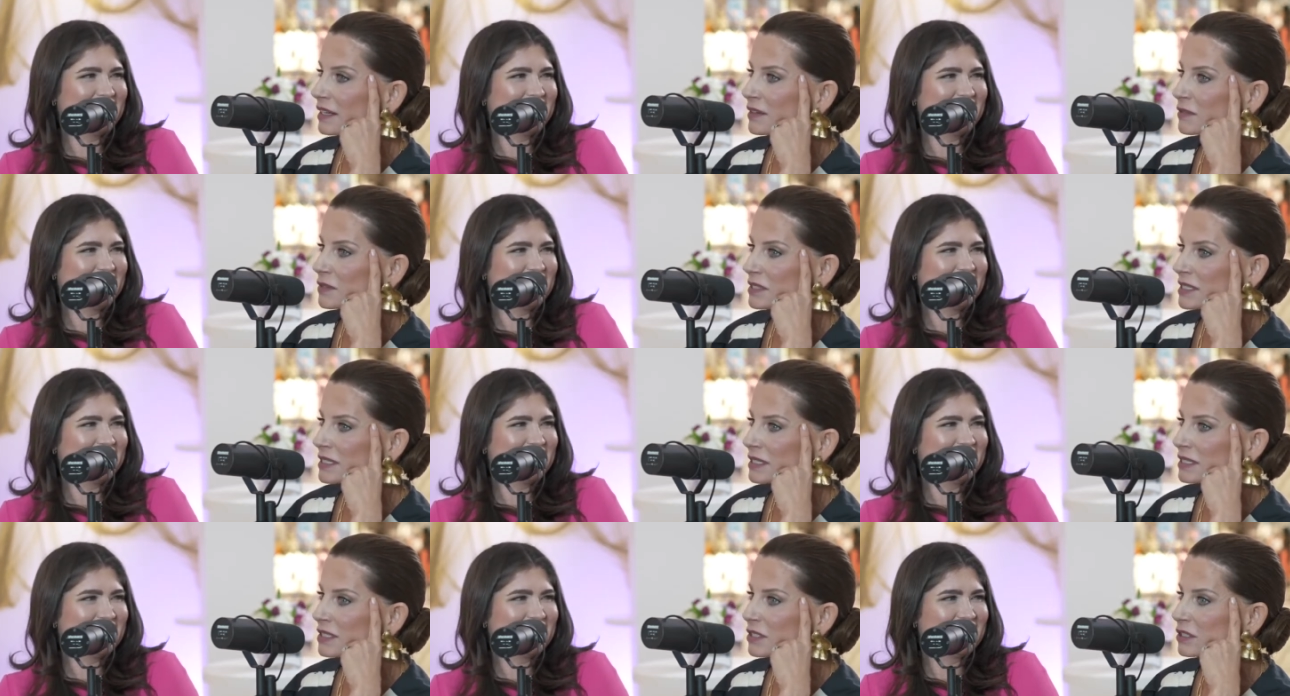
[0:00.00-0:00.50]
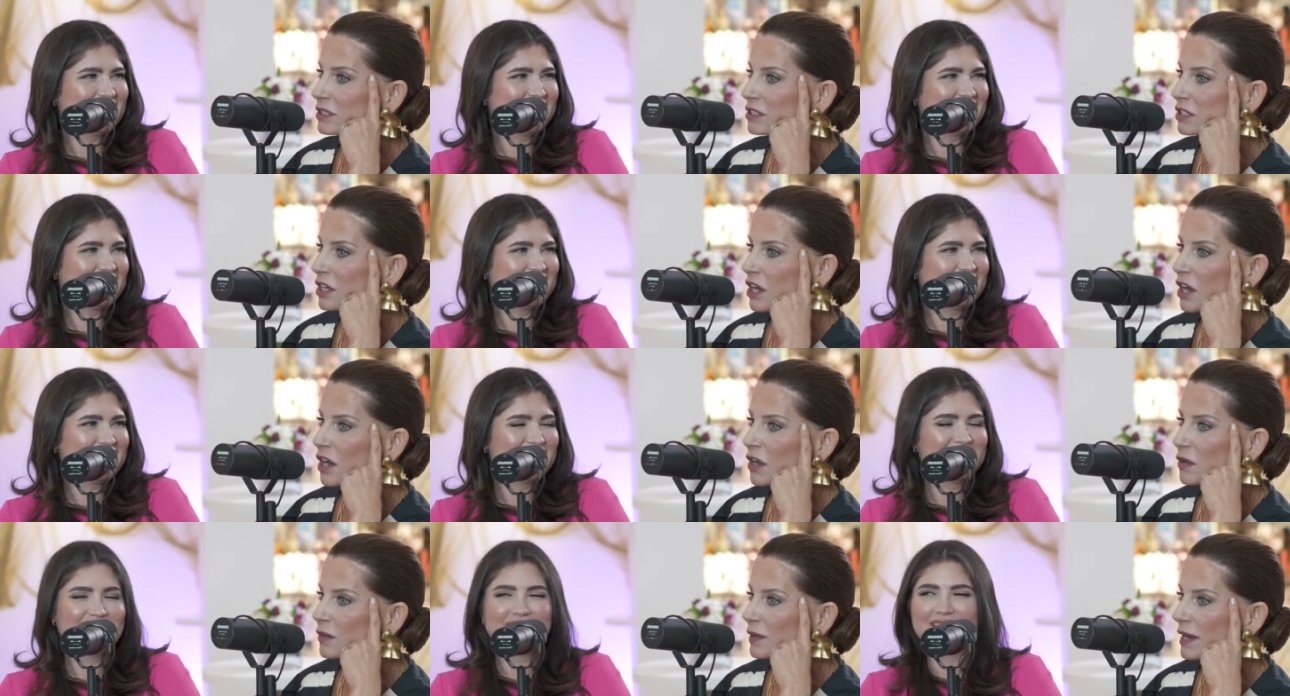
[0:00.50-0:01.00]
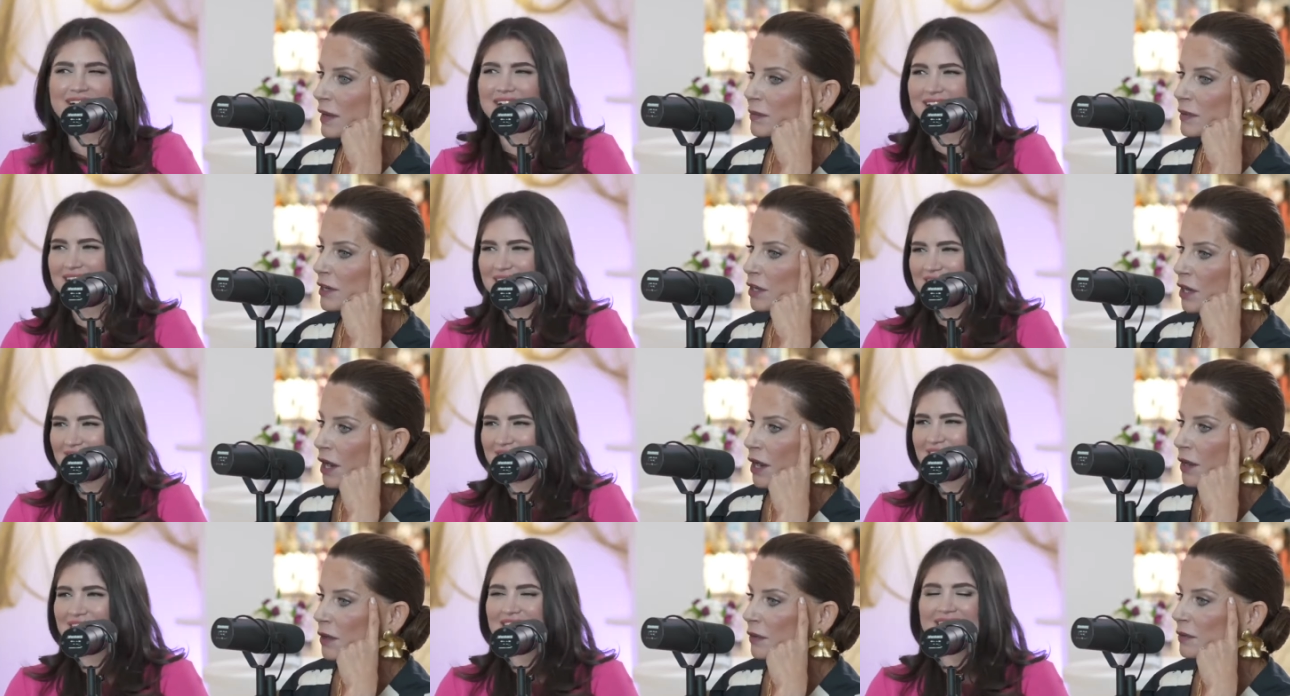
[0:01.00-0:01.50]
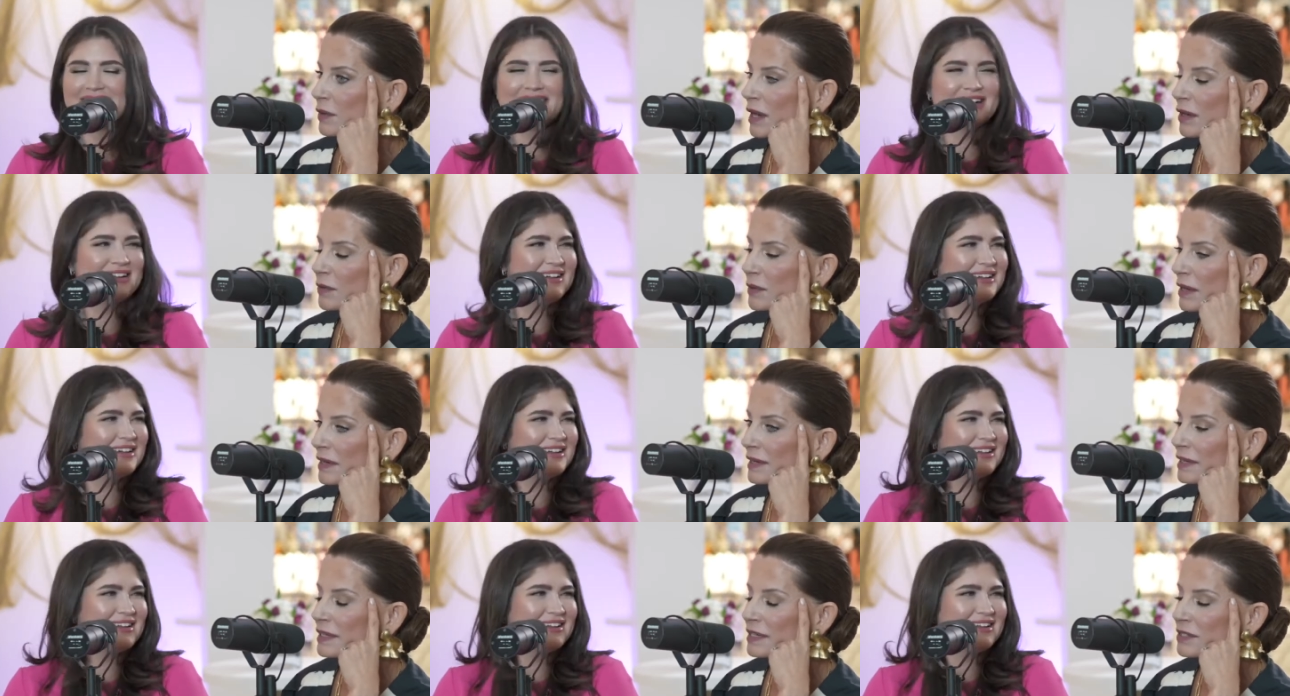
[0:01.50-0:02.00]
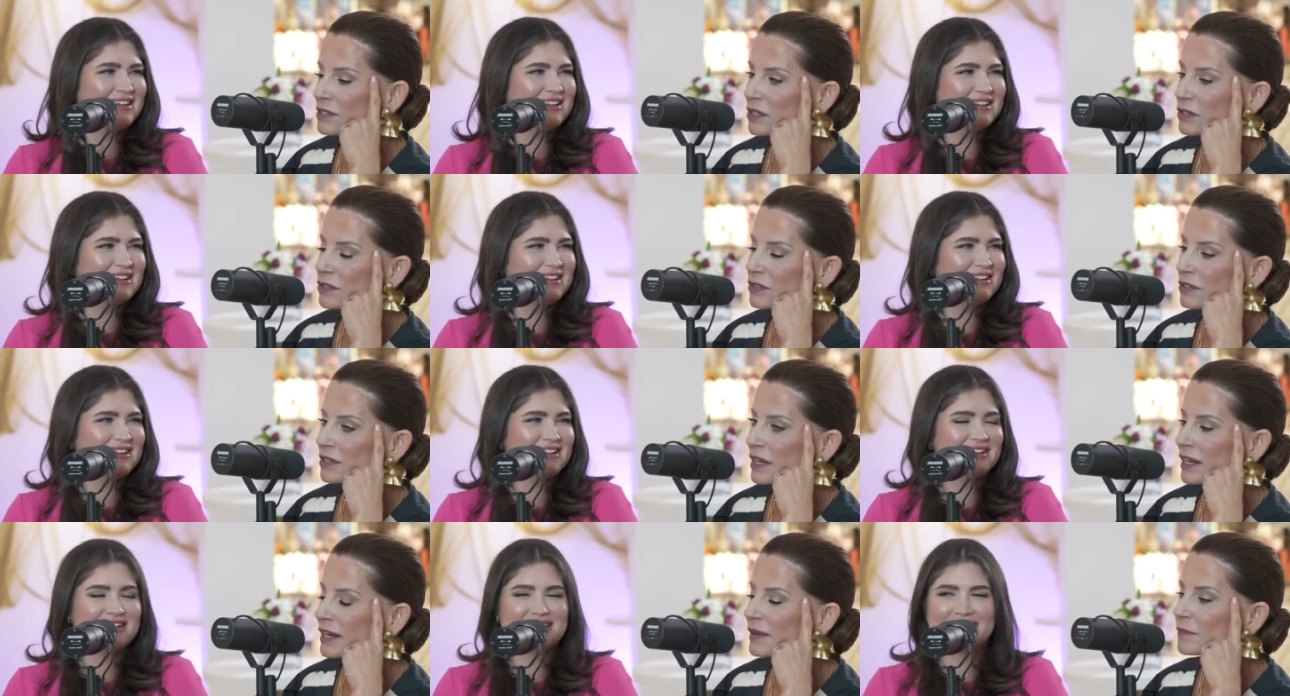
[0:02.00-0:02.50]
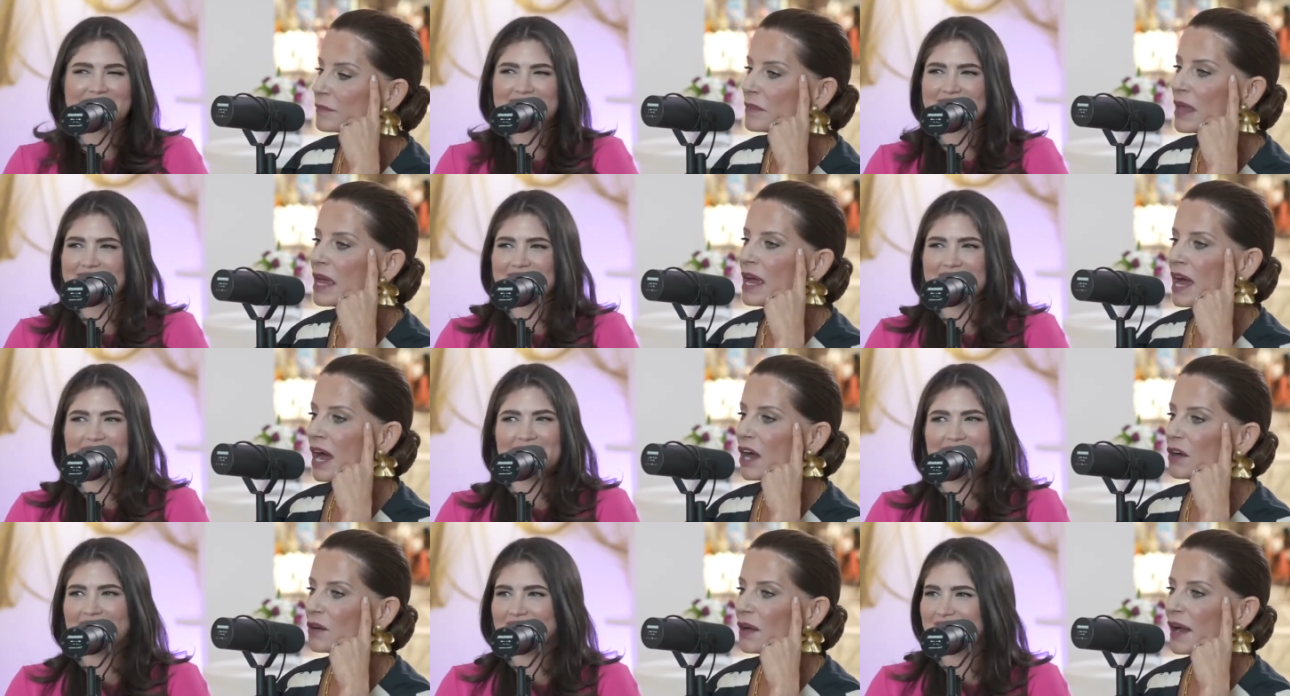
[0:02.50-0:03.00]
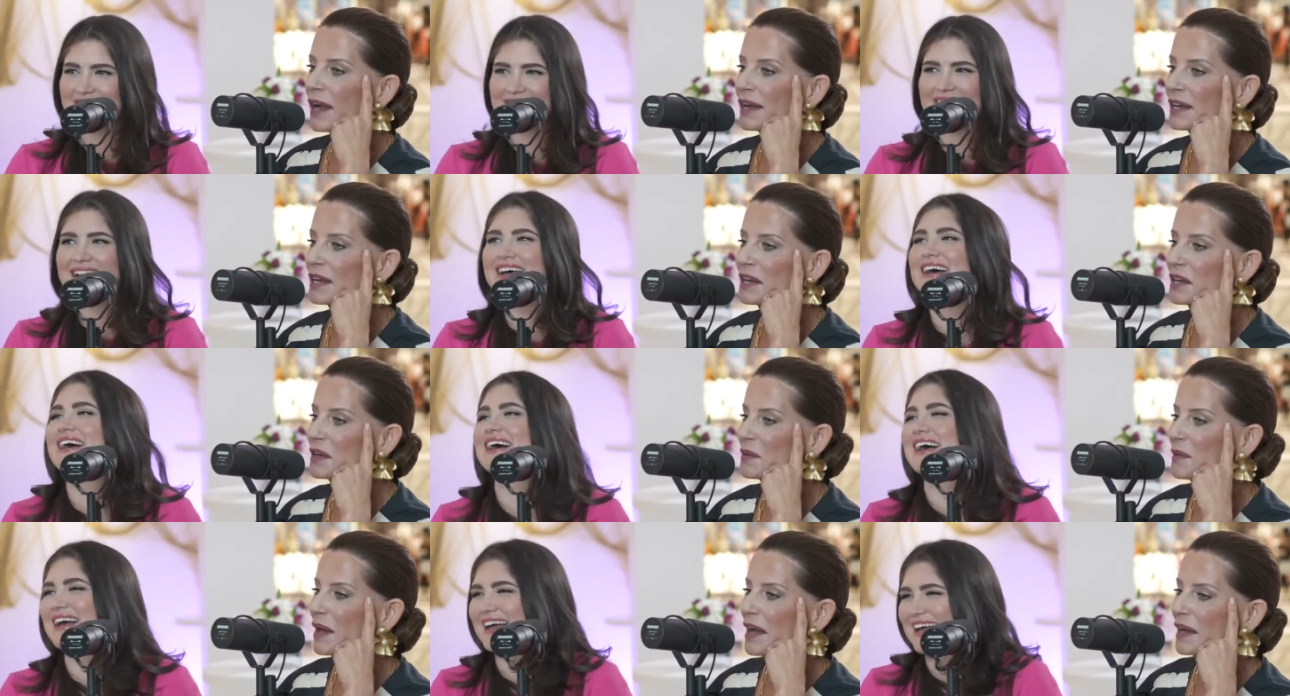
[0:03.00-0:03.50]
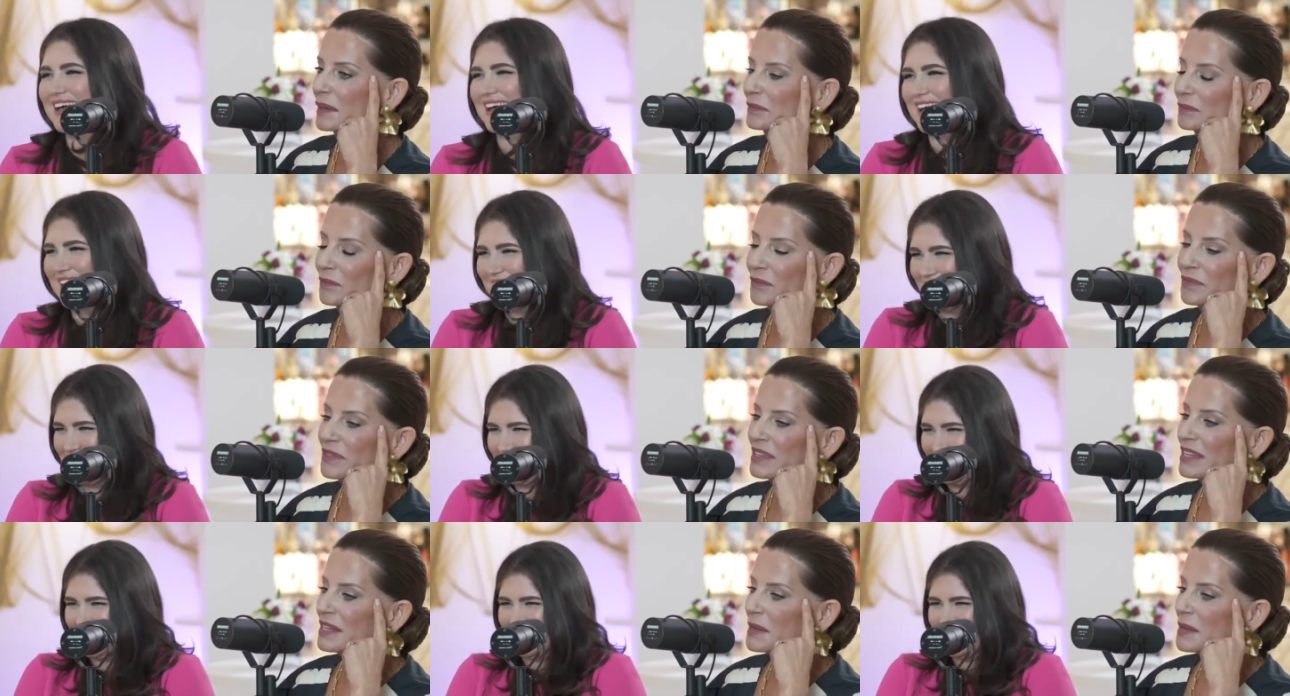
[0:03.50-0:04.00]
Speaker 1: It was a little low, and I went, no, I, I need a turtleneck. Okay, anyway,